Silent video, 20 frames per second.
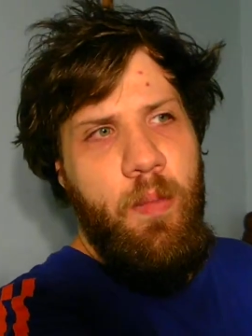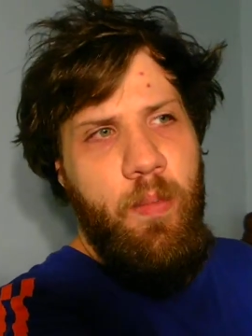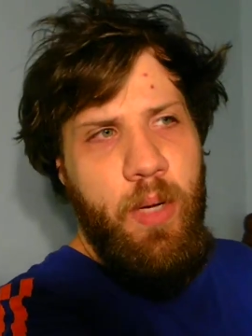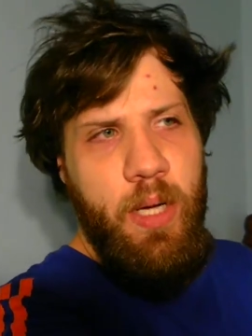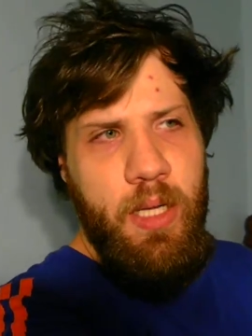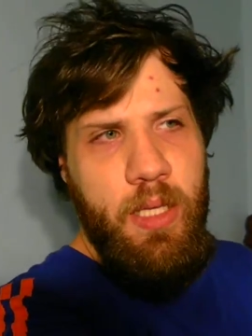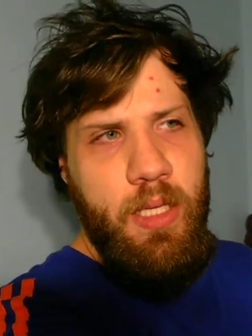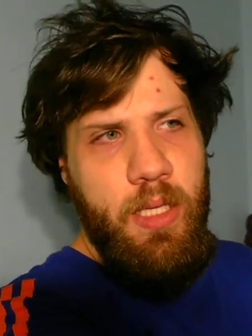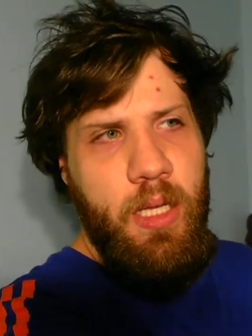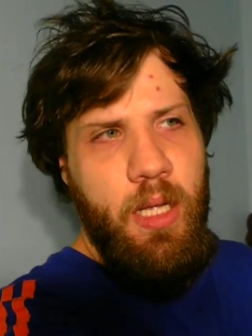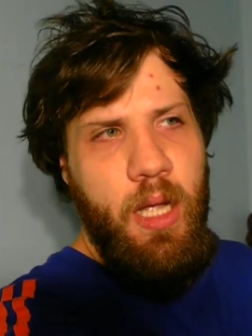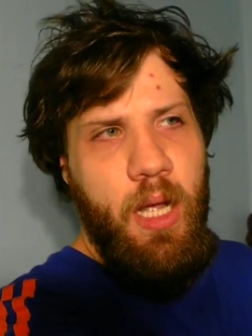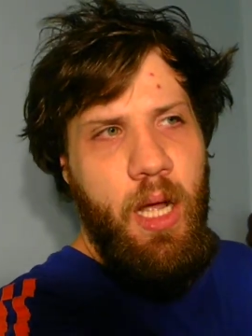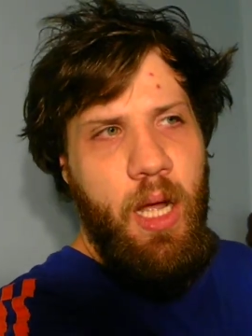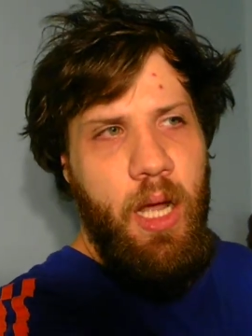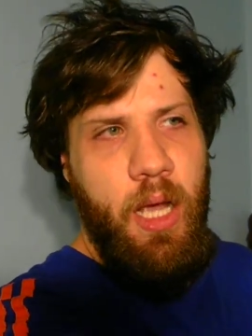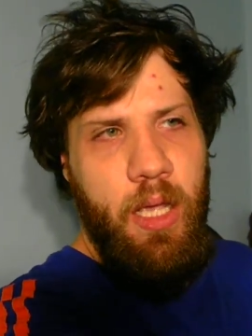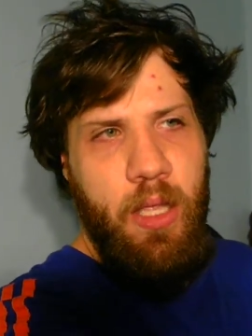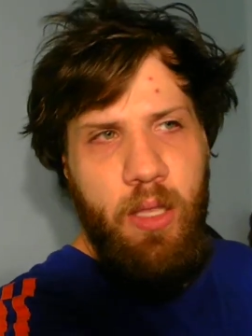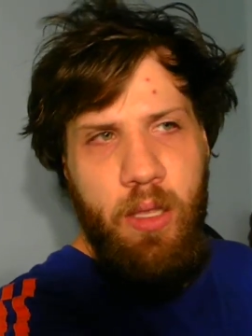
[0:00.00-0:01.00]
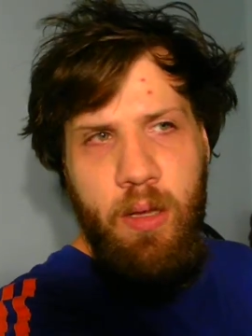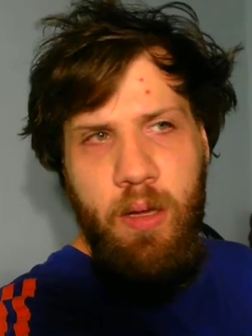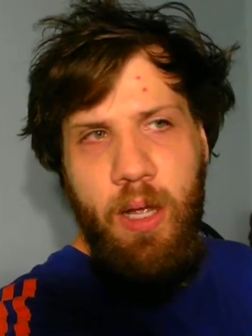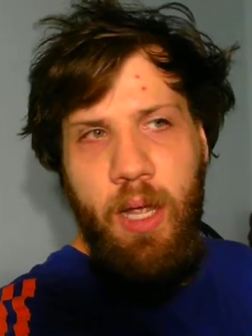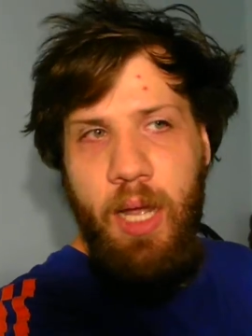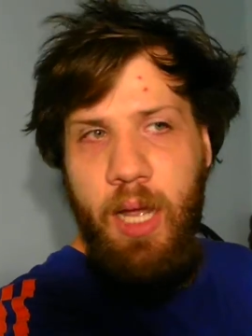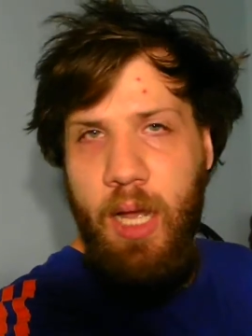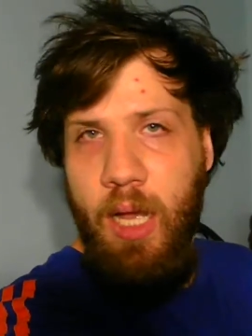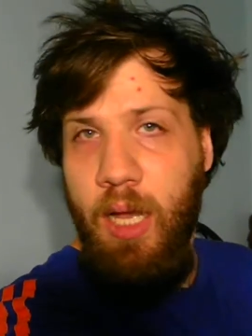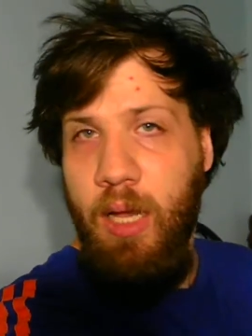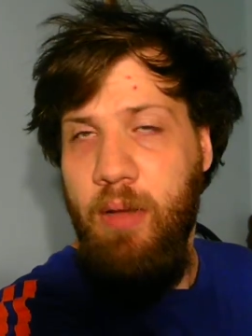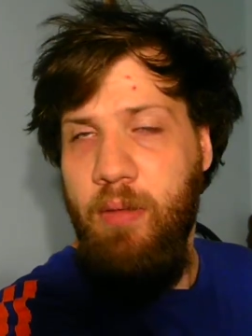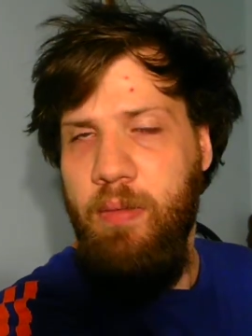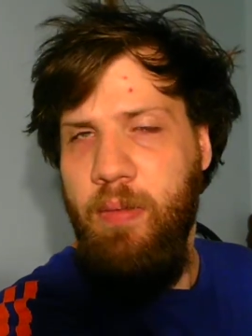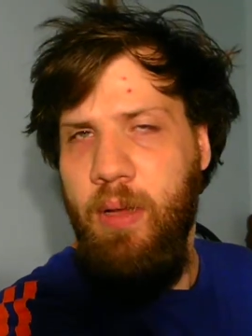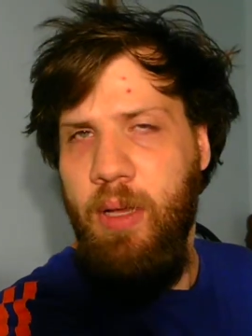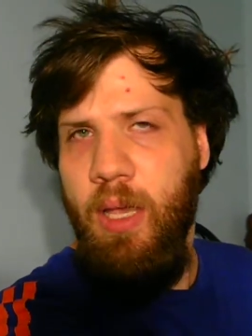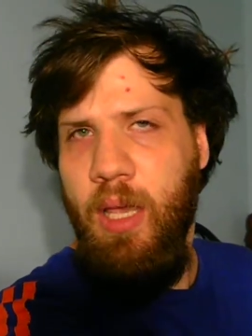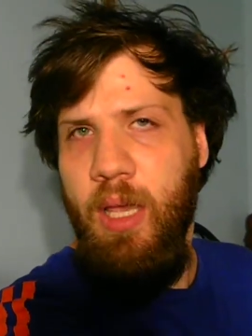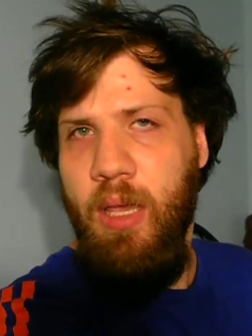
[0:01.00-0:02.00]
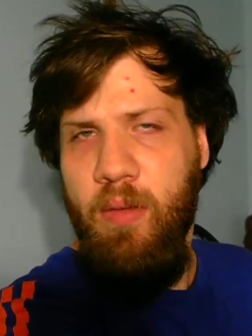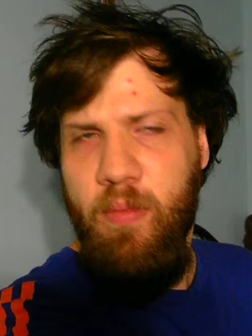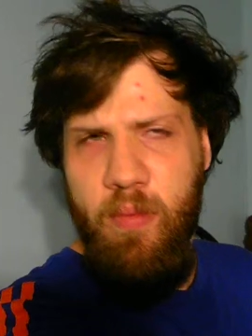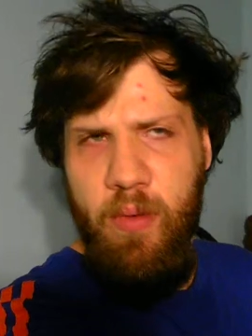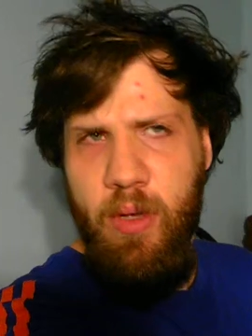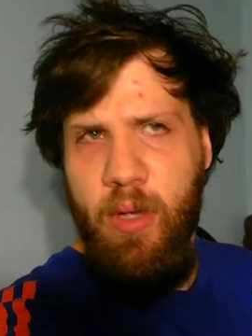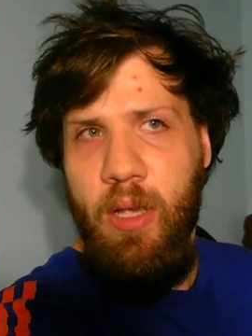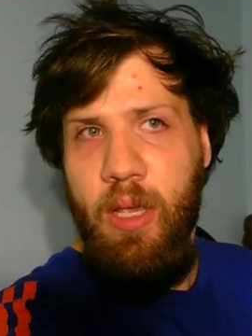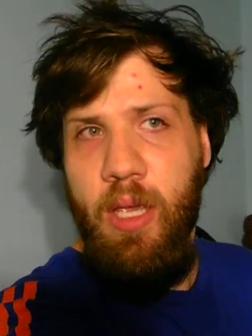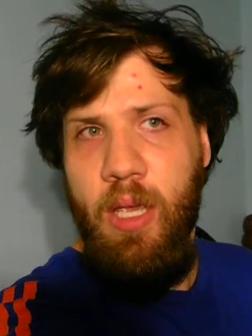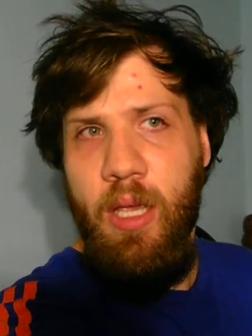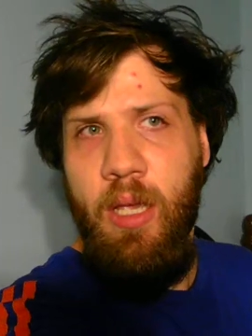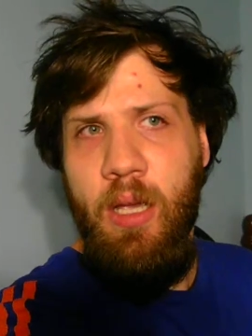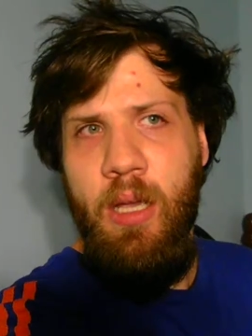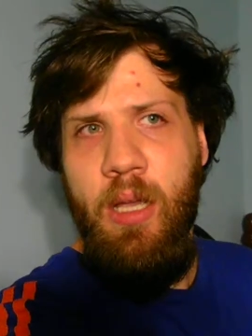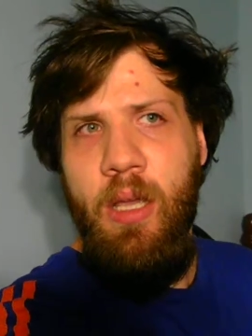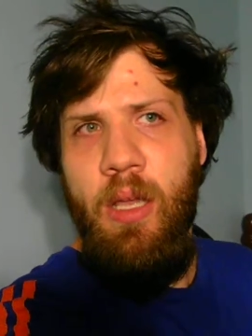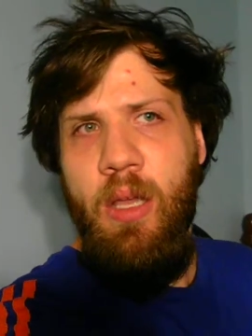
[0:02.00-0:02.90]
But I do have a very